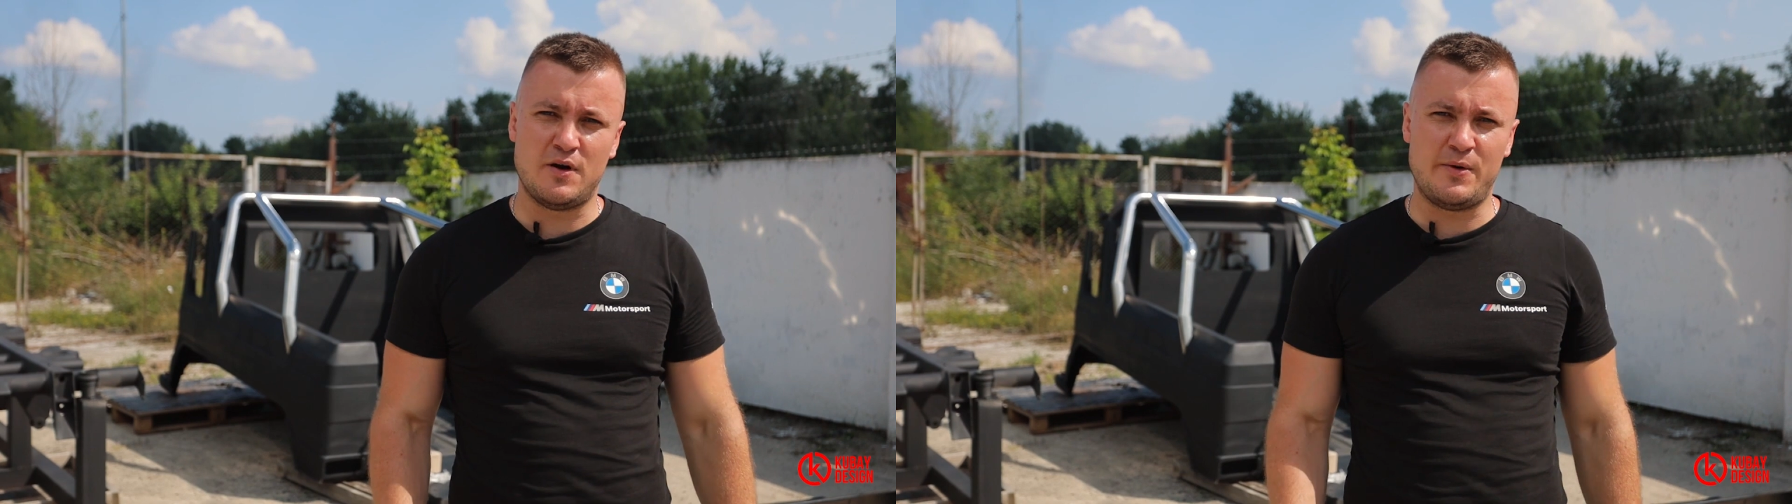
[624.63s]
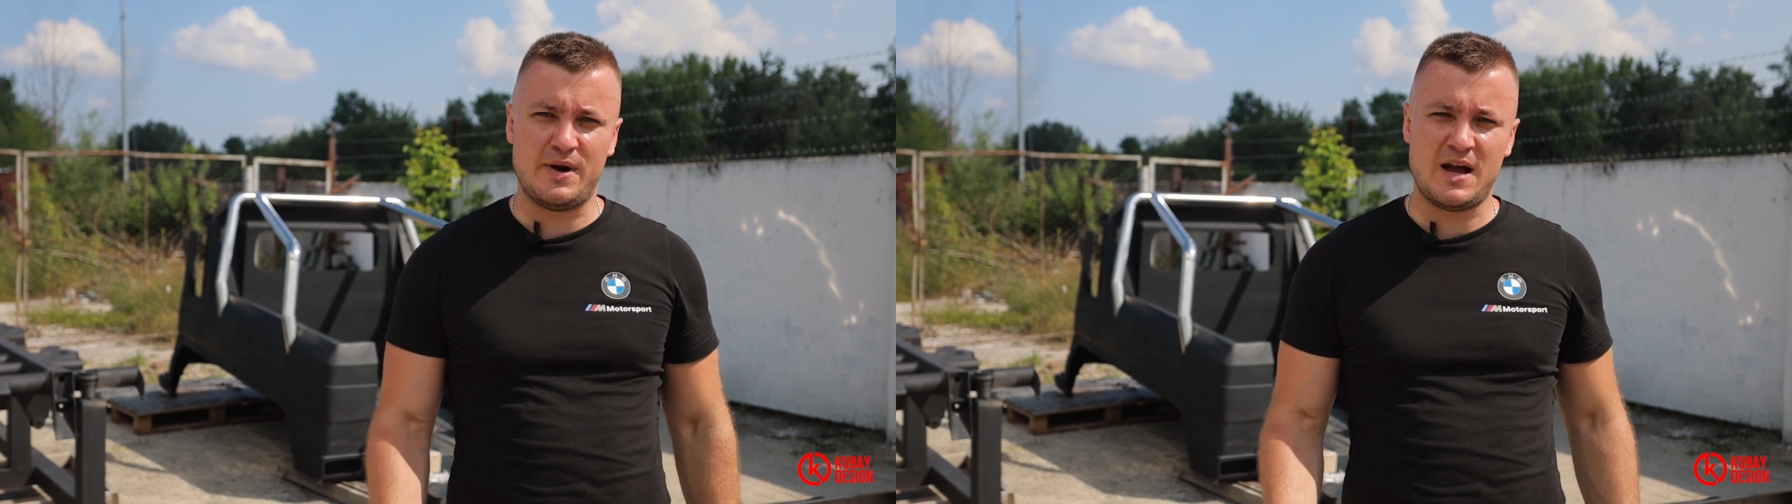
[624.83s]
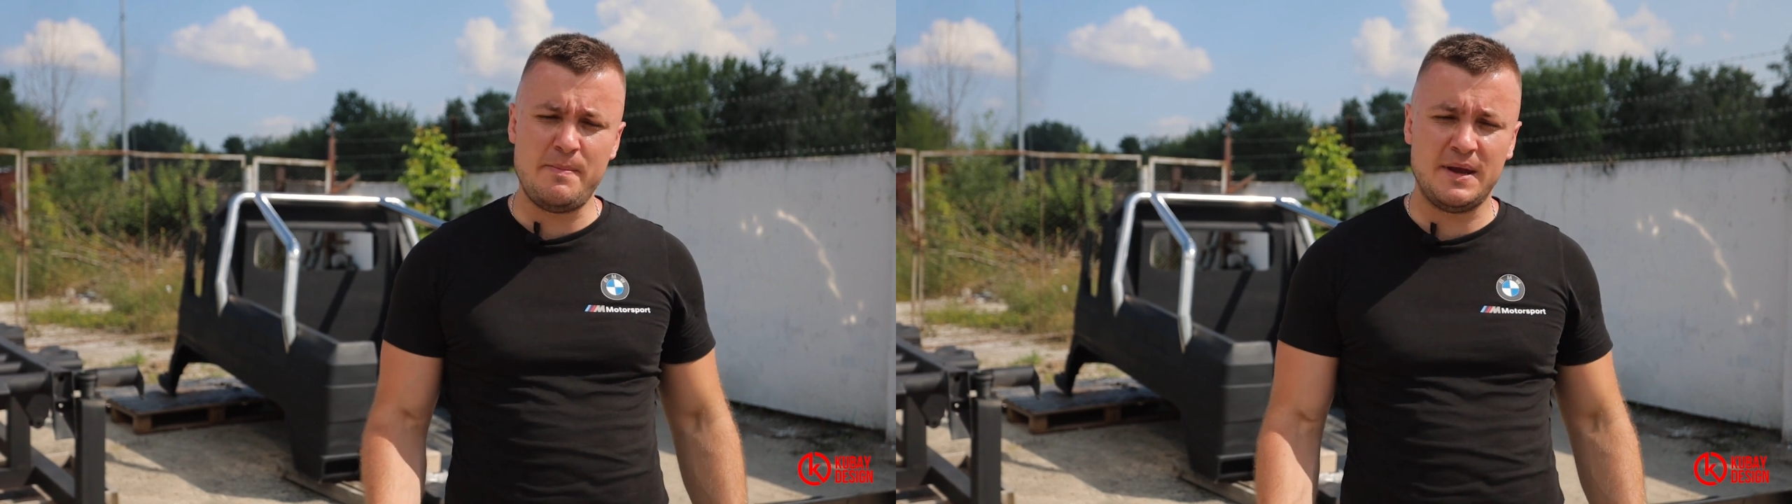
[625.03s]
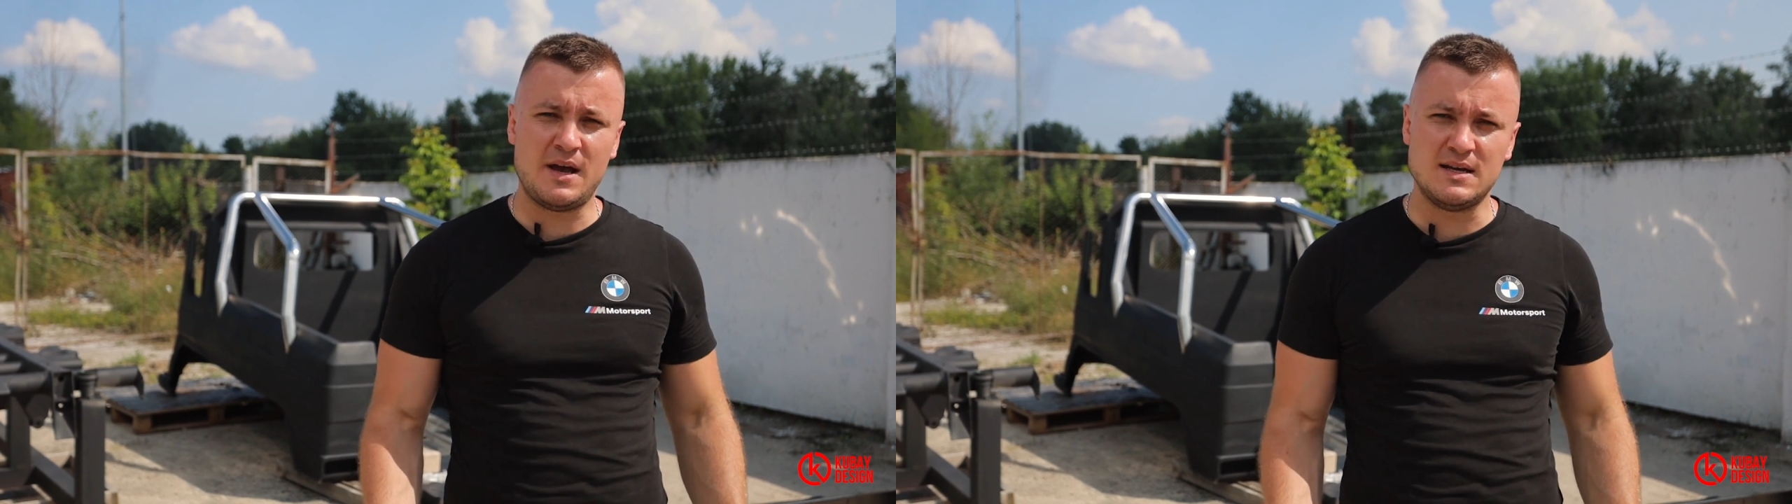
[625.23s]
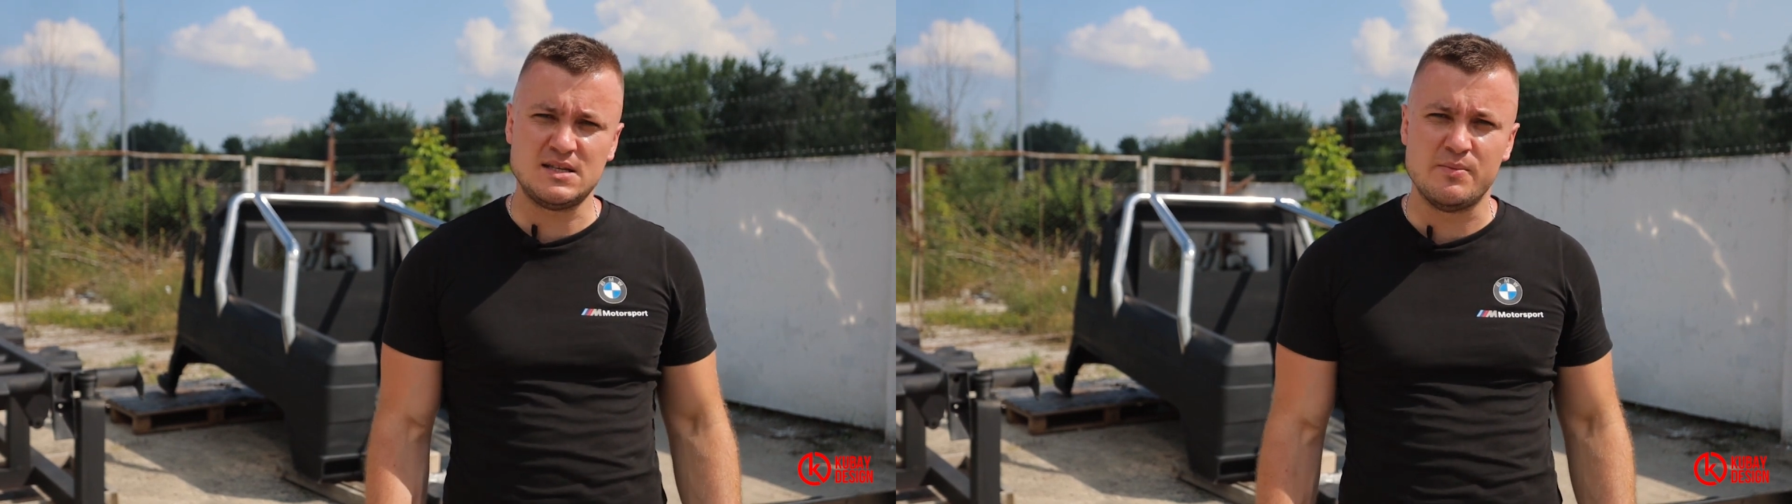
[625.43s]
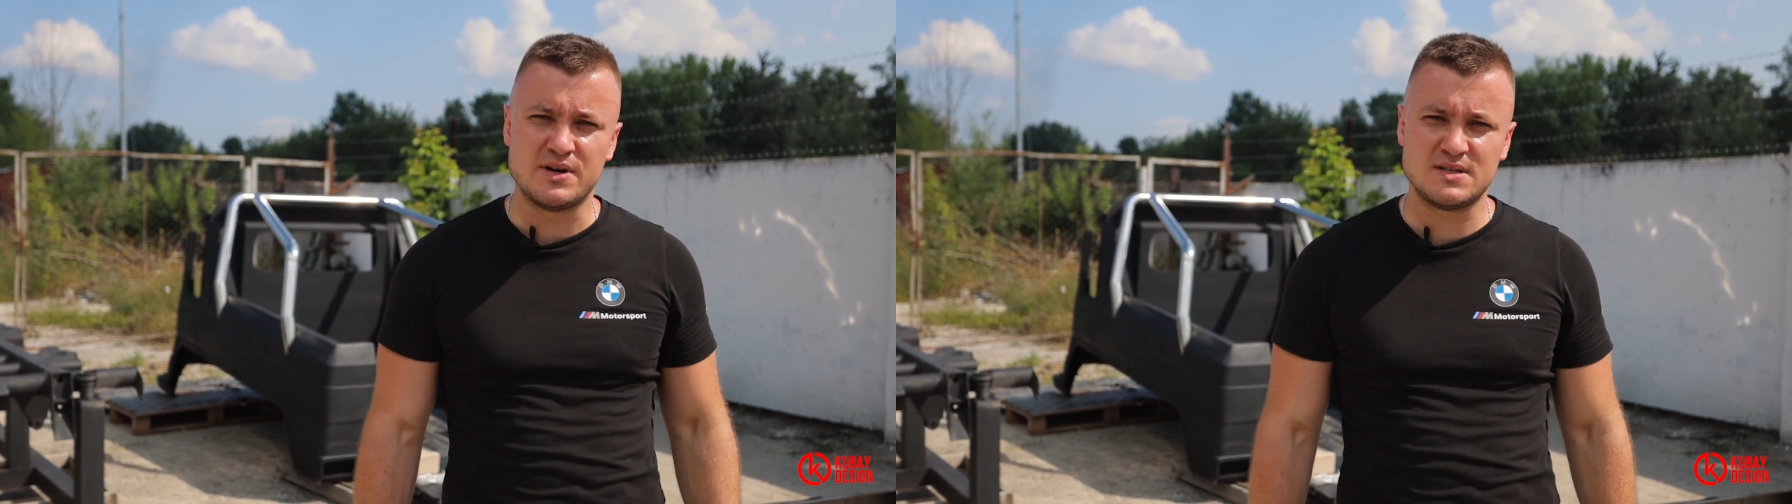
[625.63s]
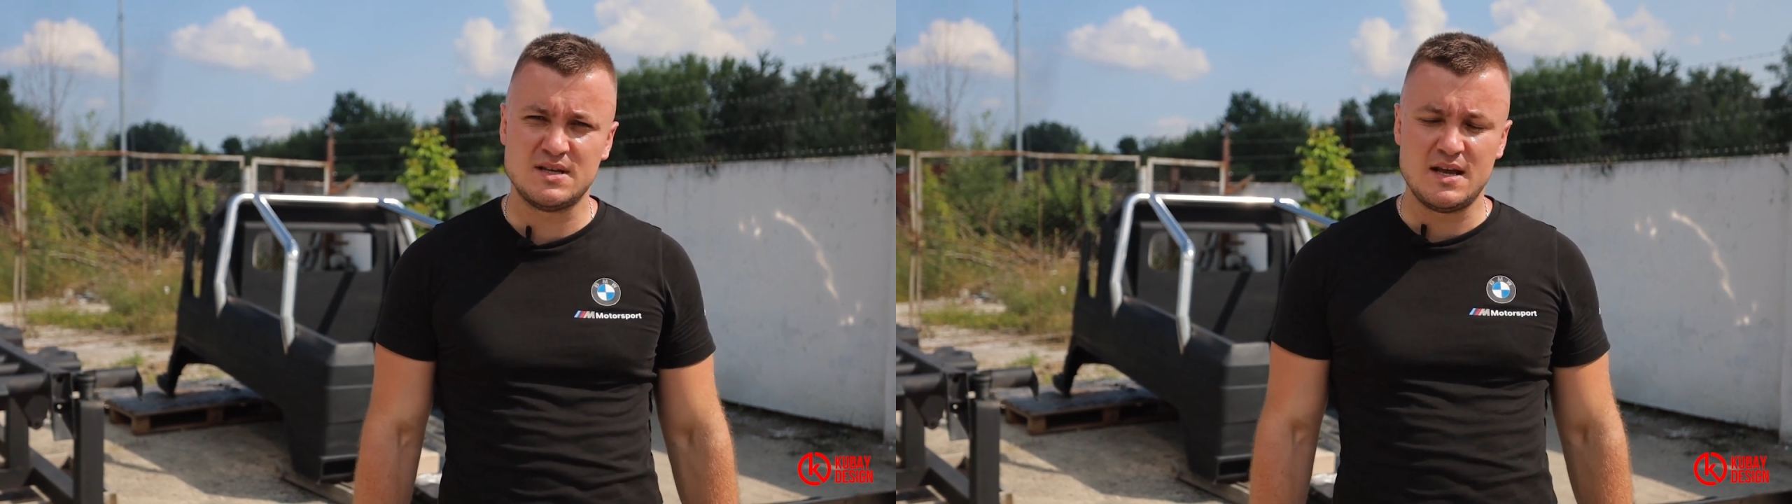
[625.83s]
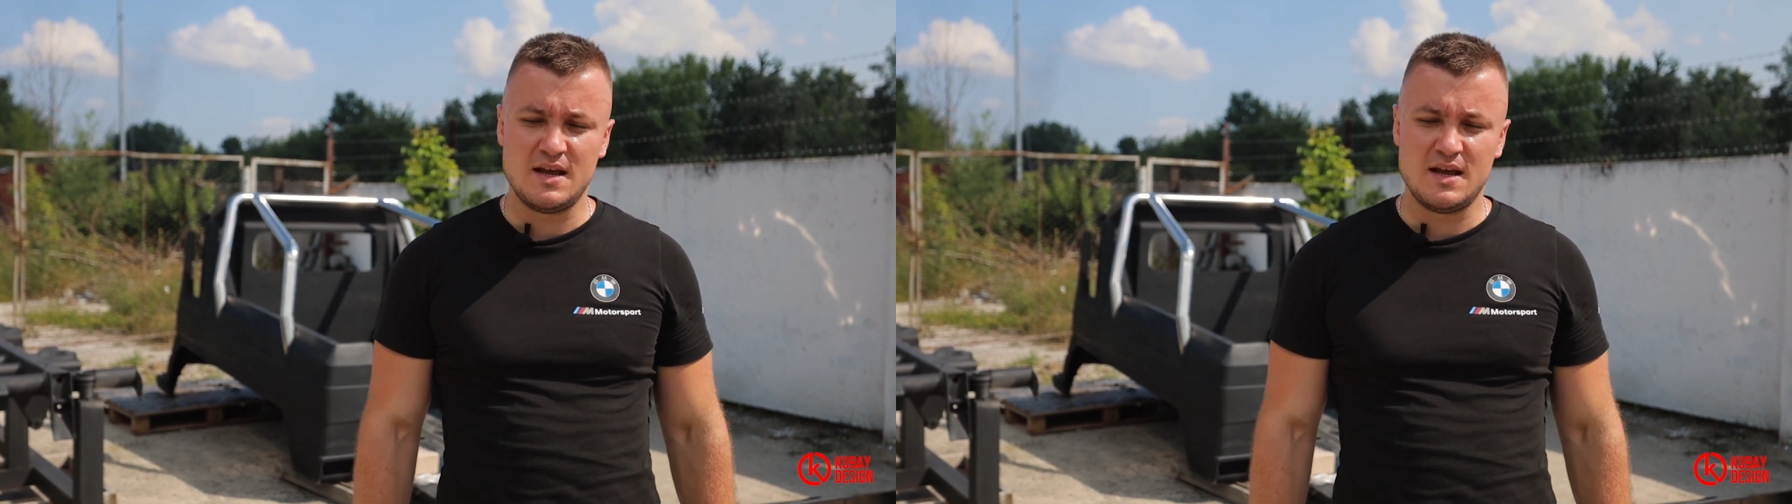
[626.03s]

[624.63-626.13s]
for our happy customers,